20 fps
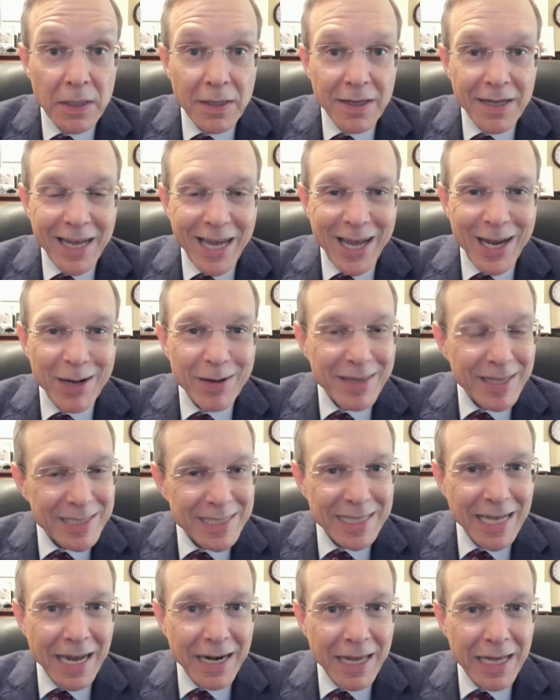and the
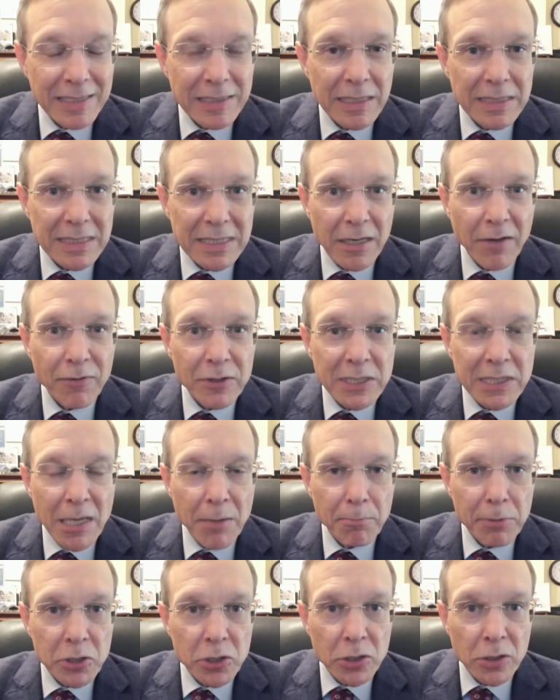sun has a surface
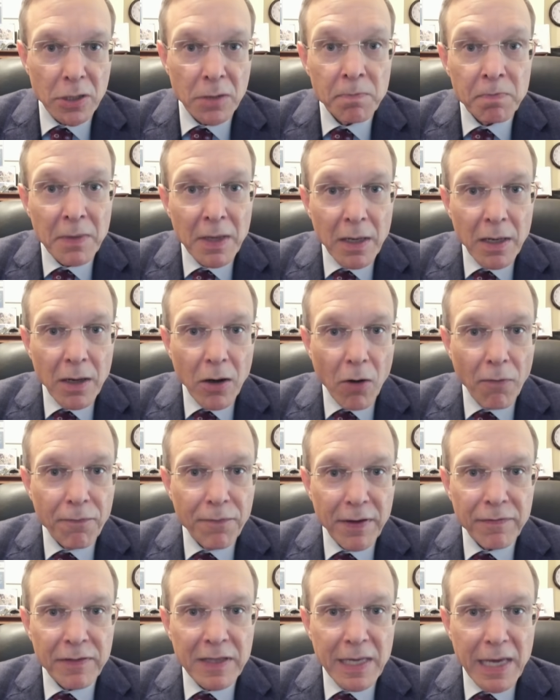temperature of
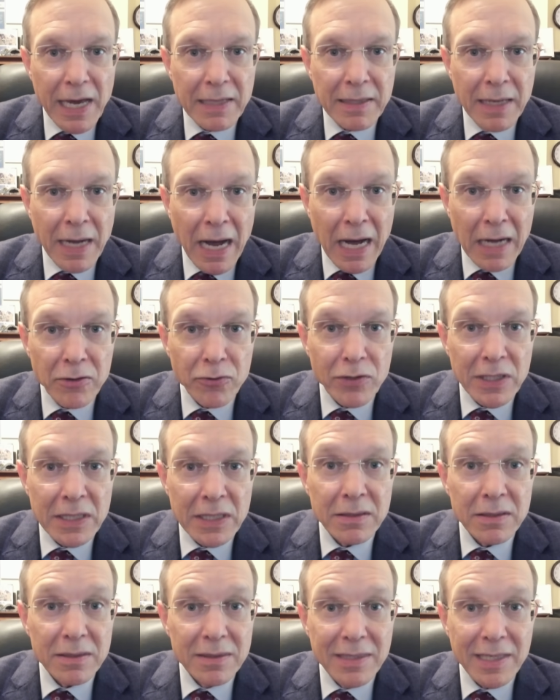
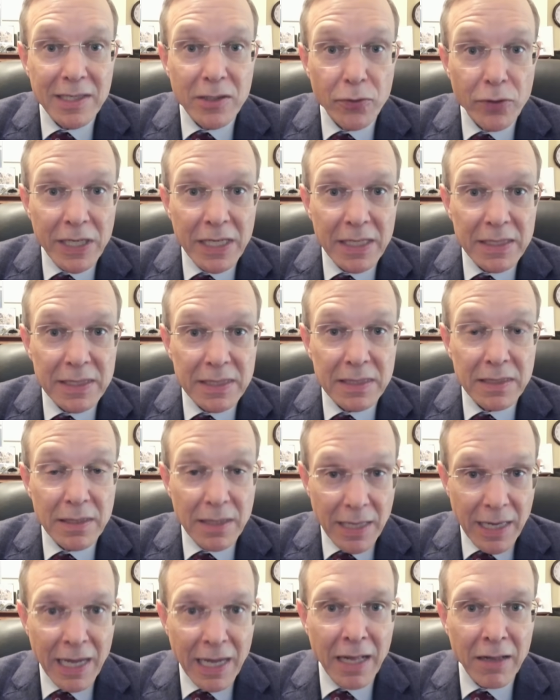5800 degrees
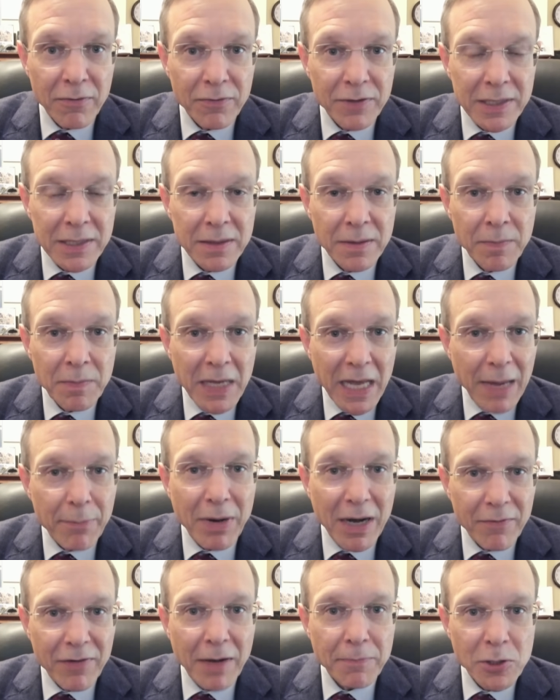Kelvin
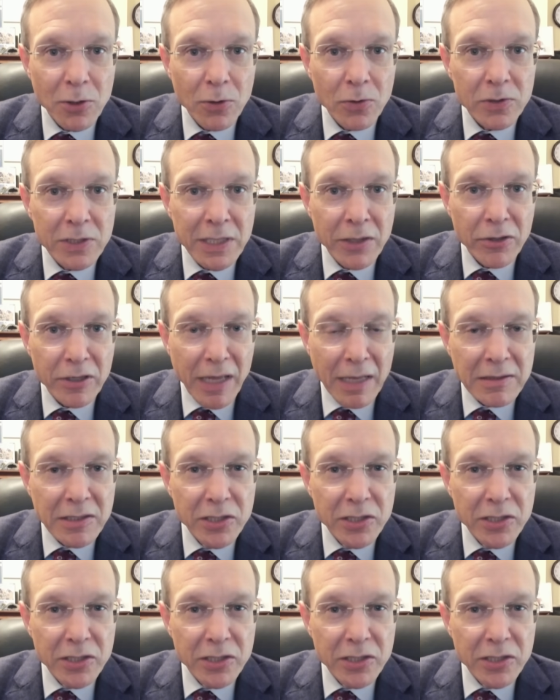above absolute zero. That's